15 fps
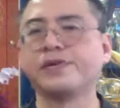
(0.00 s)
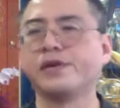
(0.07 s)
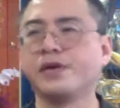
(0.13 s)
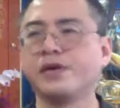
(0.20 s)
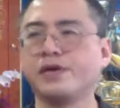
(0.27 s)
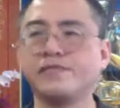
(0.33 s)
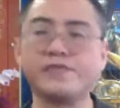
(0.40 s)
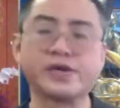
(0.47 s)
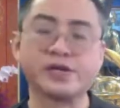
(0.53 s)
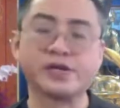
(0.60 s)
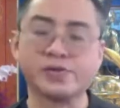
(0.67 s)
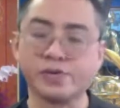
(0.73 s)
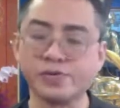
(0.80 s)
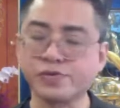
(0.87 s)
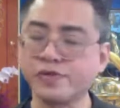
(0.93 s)
And we can
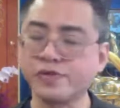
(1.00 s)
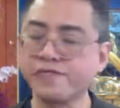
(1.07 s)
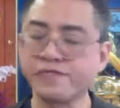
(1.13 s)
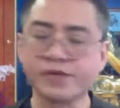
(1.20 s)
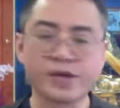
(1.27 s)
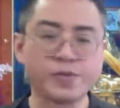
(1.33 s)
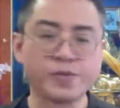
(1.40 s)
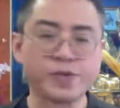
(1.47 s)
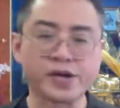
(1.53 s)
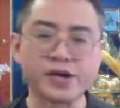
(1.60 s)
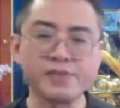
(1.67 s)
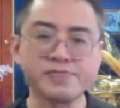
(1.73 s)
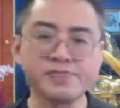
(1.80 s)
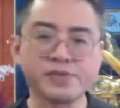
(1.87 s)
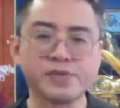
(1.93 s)
doze off, we can wake
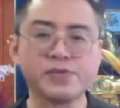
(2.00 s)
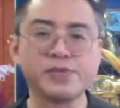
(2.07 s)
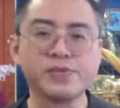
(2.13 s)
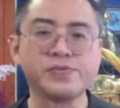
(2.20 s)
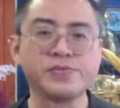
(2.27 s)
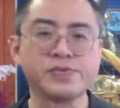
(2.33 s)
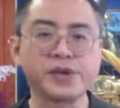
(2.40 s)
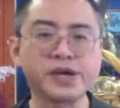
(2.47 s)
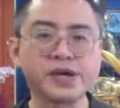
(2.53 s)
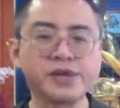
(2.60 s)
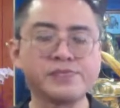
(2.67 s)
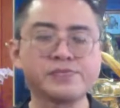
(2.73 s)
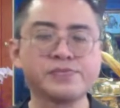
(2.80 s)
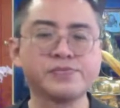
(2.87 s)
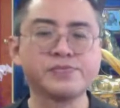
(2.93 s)
up, and when we wake
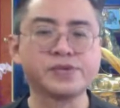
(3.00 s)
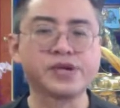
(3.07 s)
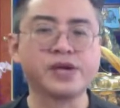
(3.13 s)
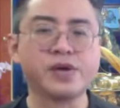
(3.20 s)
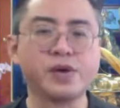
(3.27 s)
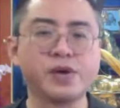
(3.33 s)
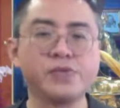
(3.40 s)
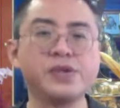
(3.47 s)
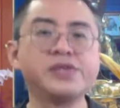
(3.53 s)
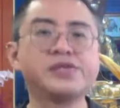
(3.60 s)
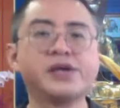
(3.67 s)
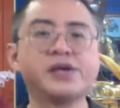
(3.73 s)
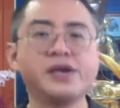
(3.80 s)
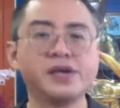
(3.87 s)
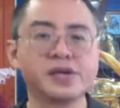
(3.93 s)
up, we can
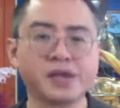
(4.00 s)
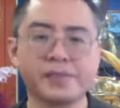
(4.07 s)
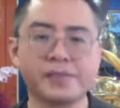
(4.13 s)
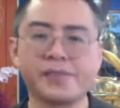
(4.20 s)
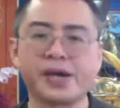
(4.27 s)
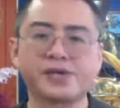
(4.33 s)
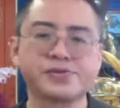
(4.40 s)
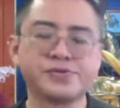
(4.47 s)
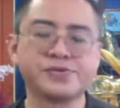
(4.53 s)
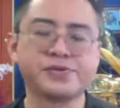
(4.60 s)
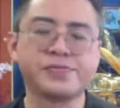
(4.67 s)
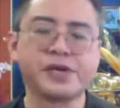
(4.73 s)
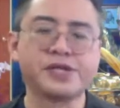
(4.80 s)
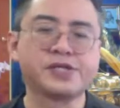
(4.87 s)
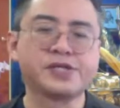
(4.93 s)
always come back to the
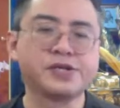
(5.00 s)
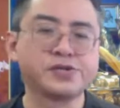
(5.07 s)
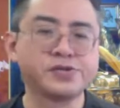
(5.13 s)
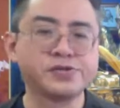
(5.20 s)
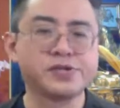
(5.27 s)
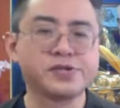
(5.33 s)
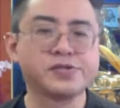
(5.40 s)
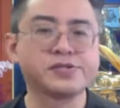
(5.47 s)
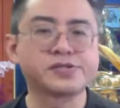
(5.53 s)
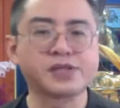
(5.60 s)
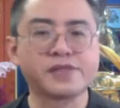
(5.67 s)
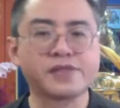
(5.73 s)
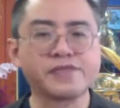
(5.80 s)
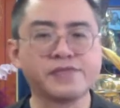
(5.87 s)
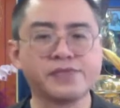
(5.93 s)
meditation and
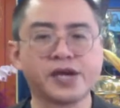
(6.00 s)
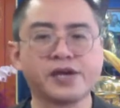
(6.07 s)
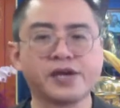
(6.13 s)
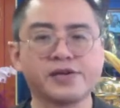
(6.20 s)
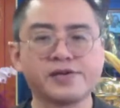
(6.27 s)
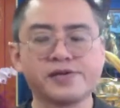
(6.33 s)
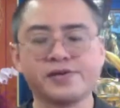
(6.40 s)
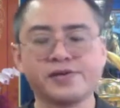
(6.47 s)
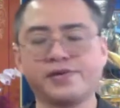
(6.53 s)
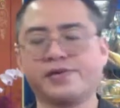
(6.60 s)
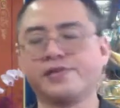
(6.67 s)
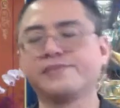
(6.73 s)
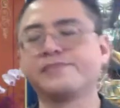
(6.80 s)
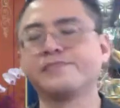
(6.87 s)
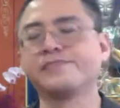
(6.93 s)
start from there.
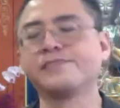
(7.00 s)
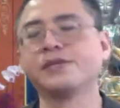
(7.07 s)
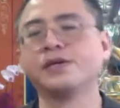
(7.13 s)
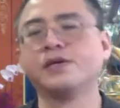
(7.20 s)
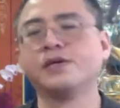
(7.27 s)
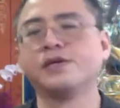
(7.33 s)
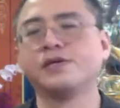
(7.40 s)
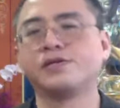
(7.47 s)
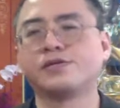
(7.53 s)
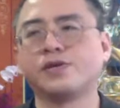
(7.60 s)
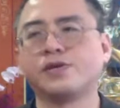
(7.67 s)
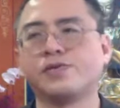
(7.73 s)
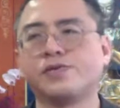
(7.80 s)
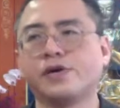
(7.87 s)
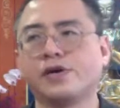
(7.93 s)
Right?
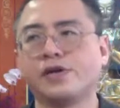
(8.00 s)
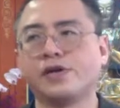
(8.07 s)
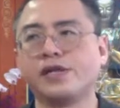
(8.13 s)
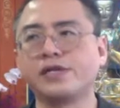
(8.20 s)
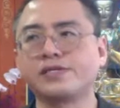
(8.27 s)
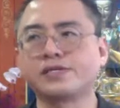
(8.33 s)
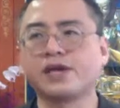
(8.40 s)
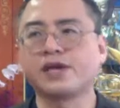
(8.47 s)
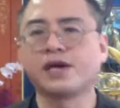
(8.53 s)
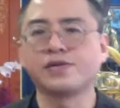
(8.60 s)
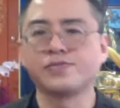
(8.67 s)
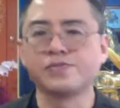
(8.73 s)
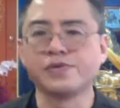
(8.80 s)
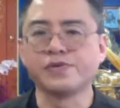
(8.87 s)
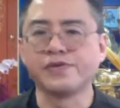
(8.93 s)
So let's
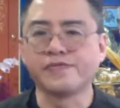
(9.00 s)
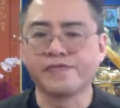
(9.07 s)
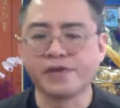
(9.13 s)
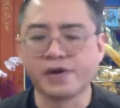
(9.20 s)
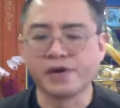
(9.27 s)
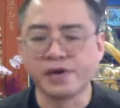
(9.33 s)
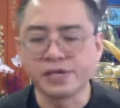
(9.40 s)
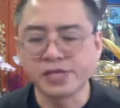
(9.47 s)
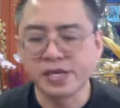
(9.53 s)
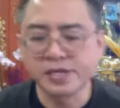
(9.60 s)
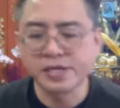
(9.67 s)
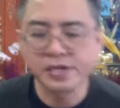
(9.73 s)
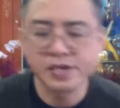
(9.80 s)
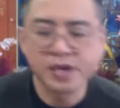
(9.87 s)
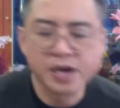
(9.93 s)
start with
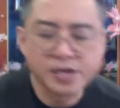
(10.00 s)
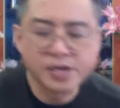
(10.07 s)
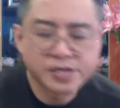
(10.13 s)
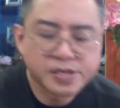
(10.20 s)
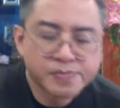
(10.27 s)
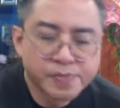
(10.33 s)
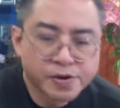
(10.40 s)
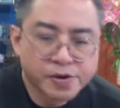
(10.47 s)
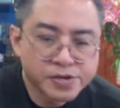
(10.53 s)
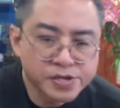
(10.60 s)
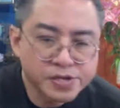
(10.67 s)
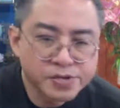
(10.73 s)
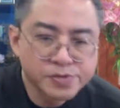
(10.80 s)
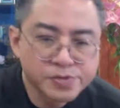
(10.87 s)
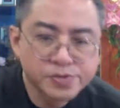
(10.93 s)
settling our body
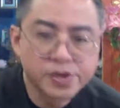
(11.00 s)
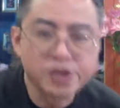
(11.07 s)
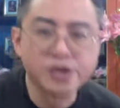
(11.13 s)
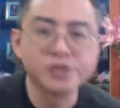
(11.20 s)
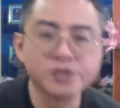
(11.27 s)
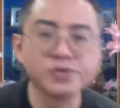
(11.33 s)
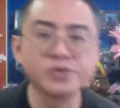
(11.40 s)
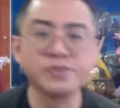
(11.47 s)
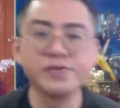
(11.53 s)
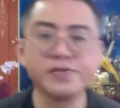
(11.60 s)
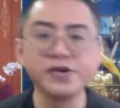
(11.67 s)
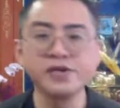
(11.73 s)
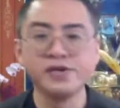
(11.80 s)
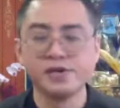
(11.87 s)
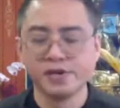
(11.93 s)
into a
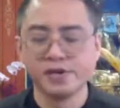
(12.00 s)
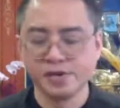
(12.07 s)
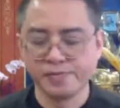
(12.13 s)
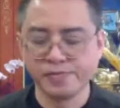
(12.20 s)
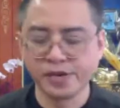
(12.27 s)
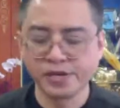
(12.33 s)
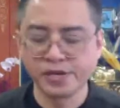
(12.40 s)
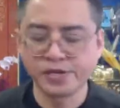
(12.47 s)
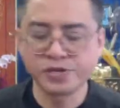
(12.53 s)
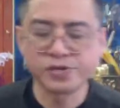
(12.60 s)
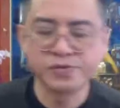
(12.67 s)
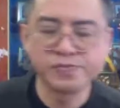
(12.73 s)
suitable meditation